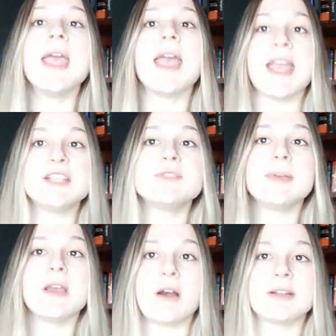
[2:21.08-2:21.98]

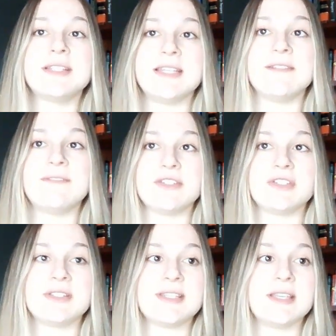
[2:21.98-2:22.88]
HPRT
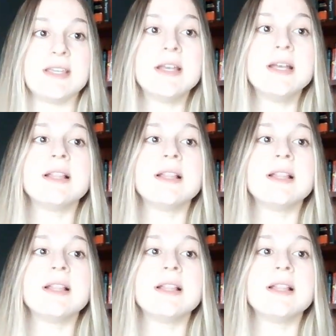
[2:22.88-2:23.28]
deficiency